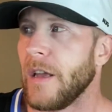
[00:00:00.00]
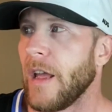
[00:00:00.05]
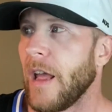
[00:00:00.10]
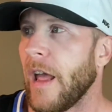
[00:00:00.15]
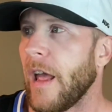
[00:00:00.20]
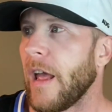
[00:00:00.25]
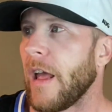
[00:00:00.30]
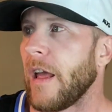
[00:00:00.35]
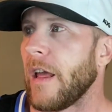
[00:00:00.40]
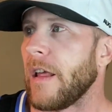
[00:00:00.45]

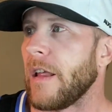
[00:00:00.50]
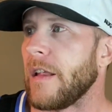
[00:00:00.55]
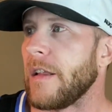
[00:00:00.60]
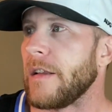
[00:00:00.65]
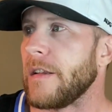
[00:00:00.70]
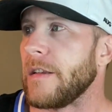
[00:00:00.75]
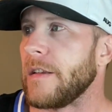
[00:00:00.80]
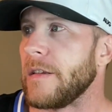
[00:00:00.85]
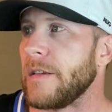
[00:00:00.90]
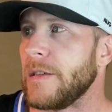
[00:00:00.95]

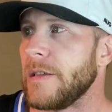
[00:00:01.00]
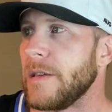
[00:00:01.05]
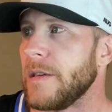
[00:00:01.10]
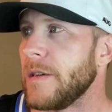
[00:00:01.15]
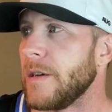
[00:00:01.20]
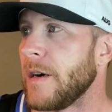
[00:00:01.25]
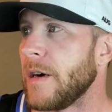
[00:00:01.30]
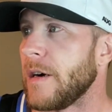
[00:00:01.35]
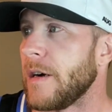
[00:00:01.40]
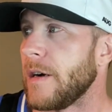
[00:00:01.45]
and
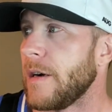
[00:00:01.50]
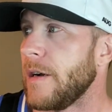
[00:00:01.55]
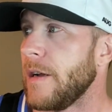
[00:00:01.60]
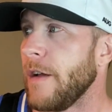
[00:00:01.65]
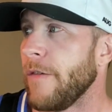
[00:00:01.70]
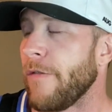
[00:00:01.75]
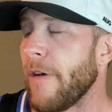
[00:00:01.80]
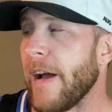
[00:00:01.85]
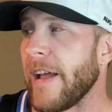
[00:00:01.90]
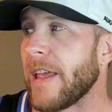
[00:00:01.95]

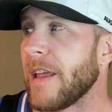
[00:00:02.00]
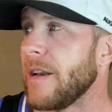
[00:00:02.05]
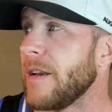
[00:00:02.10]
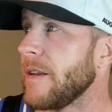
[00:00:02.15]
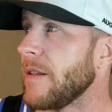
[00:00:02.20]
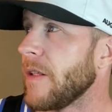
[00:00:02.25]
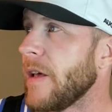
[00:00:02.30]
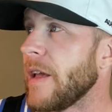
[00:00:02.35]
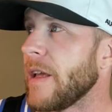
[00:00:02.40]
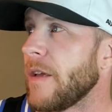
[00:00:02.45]
if I
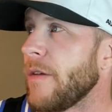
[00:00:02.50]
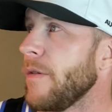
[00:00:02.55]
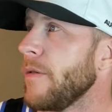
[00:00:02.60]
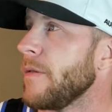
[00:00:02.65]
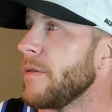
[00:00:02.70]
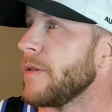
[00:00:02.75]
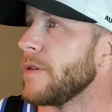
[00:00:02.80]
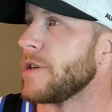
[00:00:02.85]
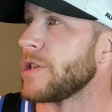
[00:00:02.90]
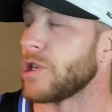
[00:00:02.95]
can like
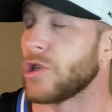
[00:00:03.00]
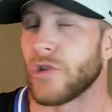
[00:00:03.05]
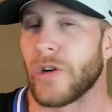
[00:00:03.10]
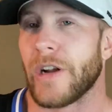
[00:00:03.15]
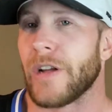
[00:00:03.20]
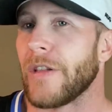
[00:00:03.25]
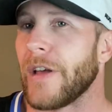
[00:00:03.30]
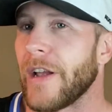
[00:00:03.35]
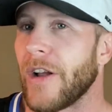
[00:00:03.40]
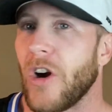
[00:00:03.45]

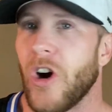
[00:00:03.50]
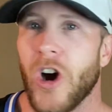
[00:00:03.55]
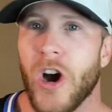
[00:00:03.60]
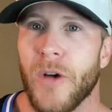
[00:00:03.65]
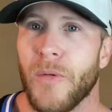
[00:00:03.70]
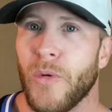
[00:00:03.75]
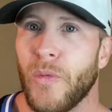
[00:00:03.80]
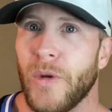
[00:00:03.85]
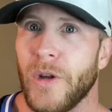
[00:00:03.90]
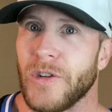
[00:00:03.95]
string like
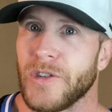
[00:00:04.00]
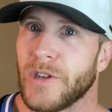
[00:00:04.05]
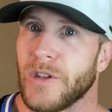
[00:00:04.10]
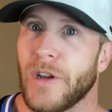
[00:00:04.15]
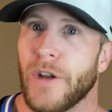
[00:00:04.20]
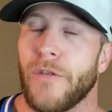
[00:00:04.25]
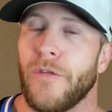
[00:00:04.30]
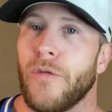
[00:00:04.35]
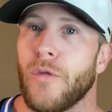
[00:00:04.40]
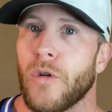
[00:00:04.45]
carbon wheels are
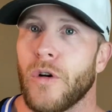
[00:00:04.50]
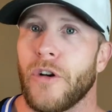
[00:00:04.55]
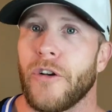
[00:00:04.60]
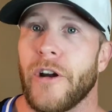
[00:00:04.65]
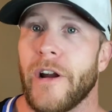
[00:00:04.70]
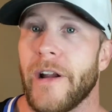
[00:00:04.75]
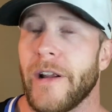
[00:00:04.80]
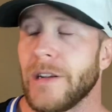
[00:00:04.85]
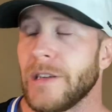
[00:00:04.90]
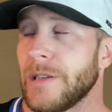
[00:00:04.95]
like
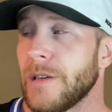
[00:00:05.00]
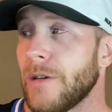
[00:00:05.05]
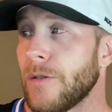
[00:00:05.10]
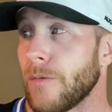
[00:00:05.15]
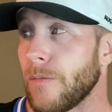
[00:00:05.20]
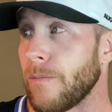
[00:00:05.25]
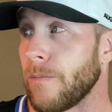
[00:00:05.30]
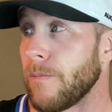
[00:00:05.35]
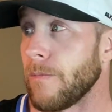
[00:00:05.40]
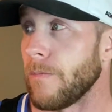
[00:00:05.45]
$4,000. So
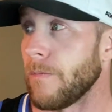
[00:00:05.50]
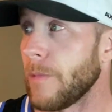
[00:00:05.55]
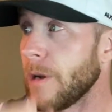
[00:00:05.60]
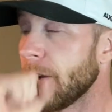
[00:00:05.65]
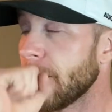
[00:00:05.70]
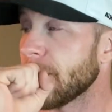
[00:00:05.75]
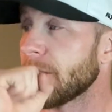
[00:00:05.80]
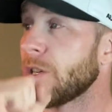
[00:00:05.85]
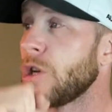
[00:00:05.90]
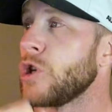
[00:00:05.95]

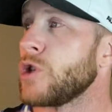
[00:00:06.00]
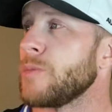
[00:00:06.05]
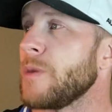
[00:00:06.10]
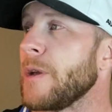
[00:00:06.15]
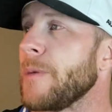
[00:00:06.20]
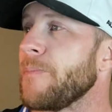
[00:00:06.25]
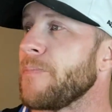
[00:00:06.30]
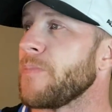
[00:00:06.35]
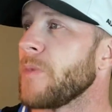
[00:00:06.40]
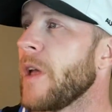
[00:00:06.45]
excuse
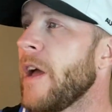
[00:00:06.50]
me.